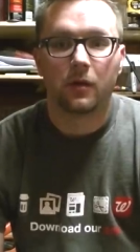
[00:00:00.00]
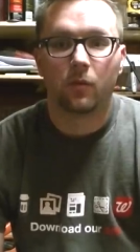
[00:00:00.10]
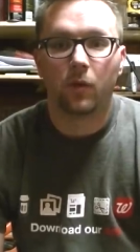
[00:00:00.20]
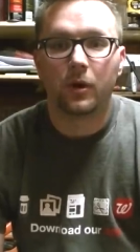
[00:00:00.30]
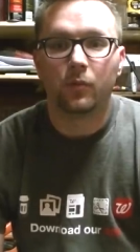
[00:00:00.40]

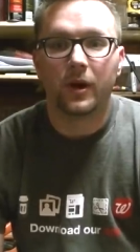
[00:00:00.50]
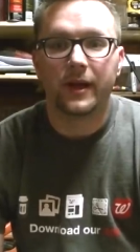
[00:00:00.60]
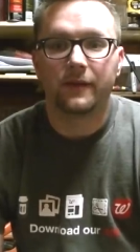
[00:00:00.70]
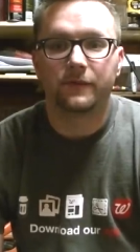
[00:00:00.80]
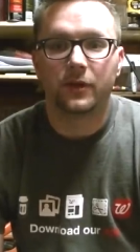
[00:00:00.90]
One
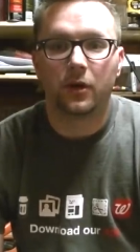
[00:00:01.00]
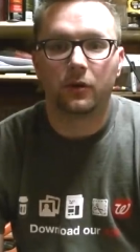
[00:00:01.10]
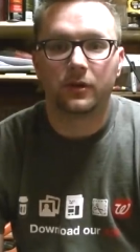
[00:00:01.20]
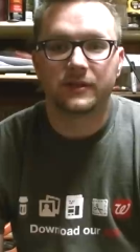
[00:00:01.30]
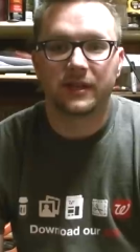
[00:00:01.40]
way of
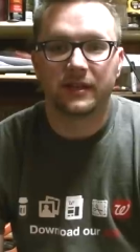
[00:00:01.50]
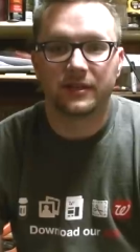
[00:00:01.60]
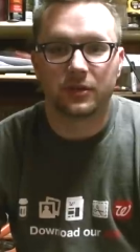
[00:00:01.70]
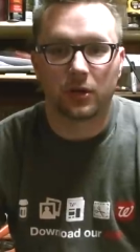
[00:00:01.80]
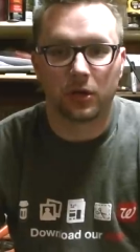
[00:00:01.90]
noticing
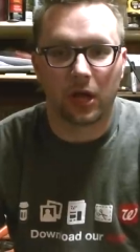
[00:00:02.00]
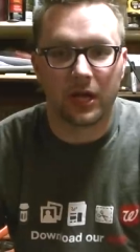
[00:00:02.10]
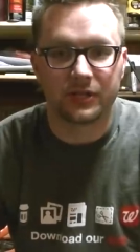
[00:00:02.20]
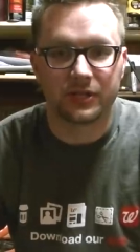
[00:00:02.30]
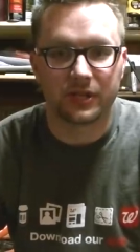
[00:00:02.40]
that your
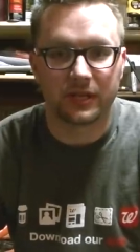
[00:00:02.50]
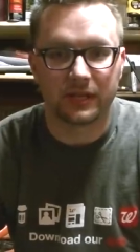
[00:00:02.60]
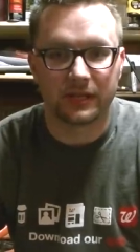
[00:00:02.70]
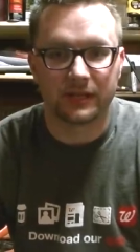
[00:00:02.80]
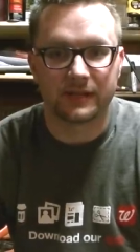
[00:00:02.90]
clutch
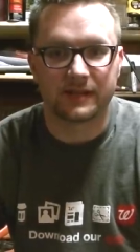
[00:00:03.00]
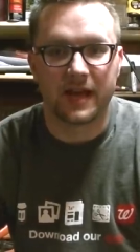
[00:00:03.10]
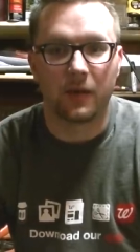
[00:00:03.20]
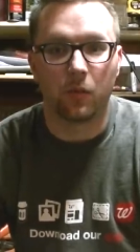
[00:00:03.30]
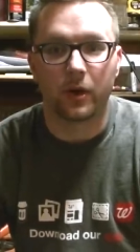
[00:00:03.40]
is
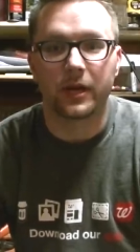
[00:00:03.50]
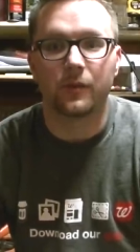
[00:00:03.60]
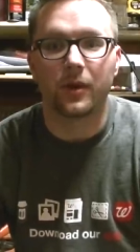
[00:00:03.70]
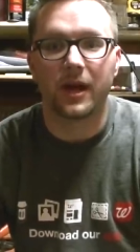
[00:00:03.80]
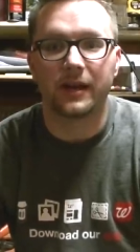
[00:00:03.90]
not
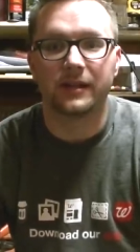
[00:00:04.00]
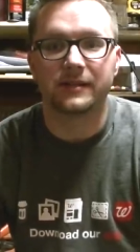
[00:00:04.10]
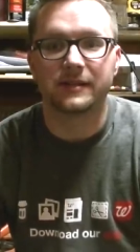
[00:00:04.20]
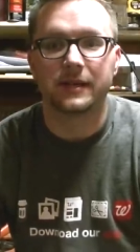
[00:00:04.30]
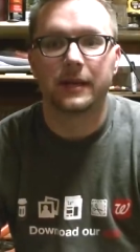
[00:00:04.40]
working right
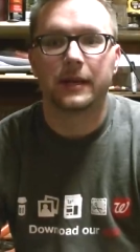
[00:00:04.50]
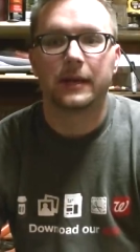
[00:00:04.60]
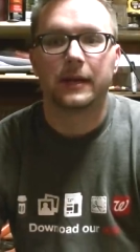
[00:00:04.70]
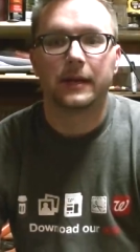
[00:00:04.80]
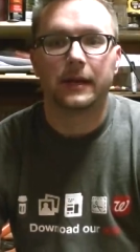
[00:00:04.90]
is
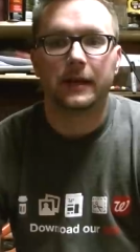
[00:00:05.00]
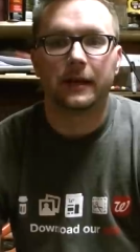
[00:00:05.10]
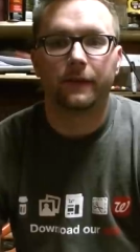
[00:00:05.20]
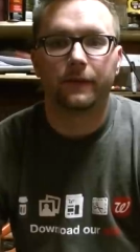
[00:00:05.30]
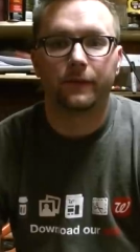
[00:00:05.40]

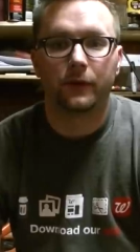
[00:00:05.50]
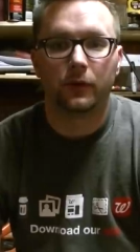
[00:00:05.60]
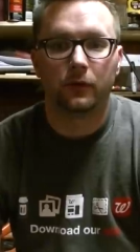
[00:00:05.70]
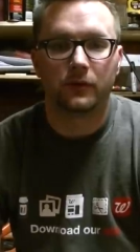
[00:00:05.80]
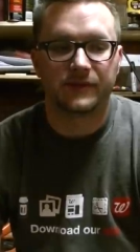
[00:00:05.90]
if
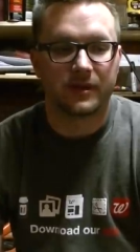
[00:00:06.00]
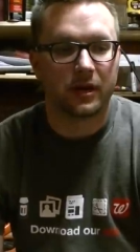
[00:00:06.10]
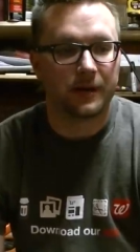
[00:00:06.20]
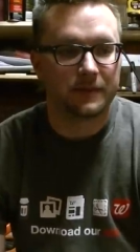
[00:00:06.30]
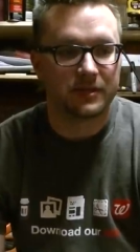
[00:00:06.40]
you
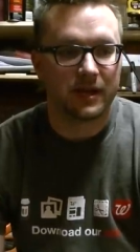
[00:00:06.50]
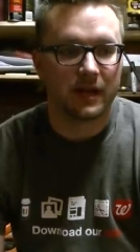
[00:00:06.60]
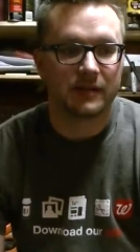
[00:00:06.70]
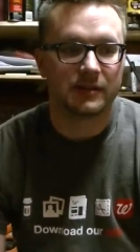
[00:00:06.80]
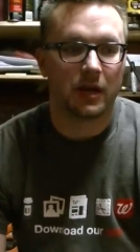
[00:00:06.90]
start up a
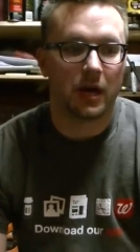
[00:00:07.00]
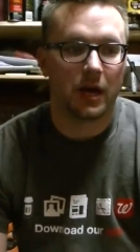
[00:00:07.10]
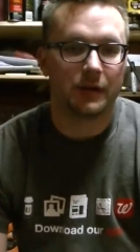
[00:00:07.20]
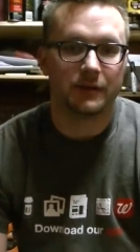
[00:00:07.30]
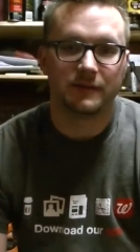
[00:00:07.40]

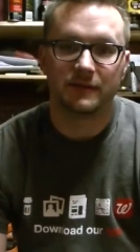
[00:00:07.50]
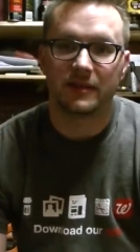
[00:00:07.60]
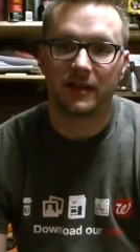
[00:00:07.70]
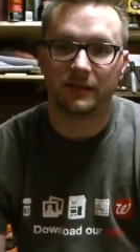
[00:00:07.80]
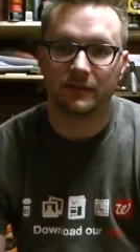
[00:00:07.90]
chainsaw,
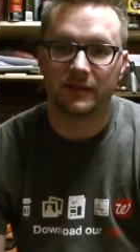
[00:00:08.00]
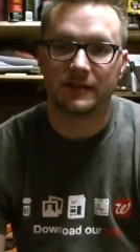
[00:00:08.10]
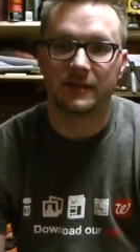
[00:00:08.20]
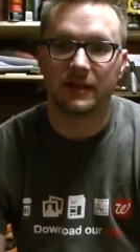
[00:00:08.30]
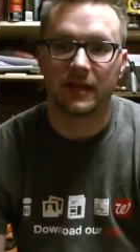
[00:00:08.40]
you
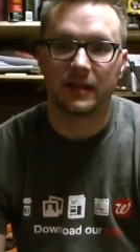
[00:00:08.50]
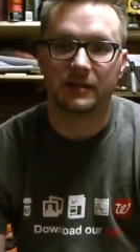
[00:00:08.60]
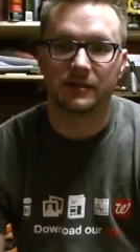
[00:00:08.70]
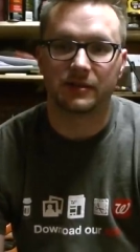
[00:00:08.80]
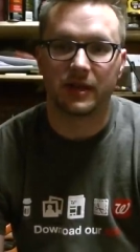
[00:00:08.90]

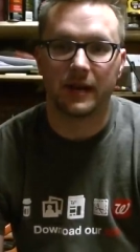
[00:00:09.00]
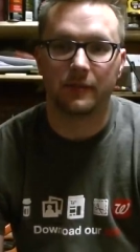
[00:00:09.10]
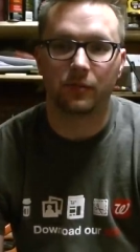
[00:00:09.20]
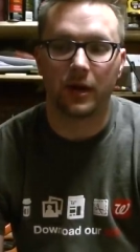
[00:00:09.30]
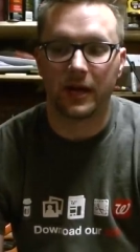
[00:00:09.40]
disengage the chain
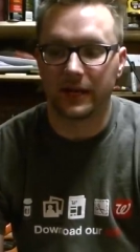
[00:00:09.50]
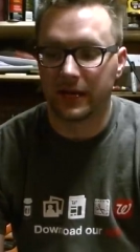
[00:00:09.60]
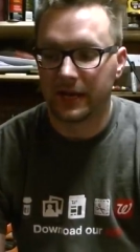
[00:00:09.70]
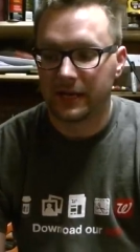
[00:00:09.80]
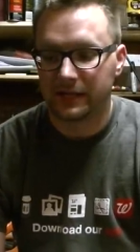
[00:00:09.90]
brake,
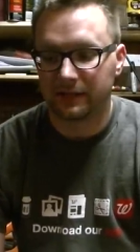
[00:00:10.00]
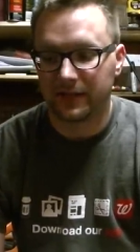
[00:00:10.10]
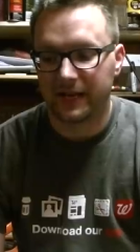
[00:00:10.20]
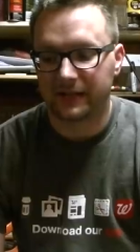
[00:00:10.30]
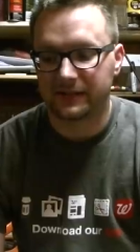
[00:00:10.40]
you
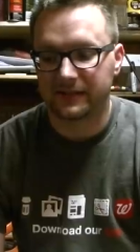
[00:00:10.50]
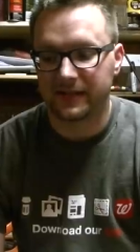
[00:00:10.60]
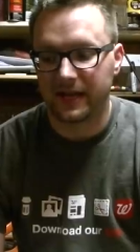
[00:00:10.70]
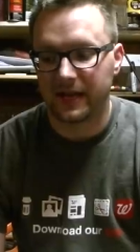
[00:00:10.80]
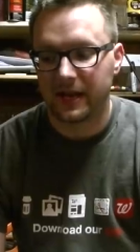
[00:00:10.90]
let it
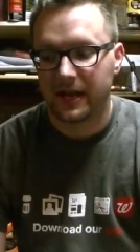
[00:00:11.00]
sit,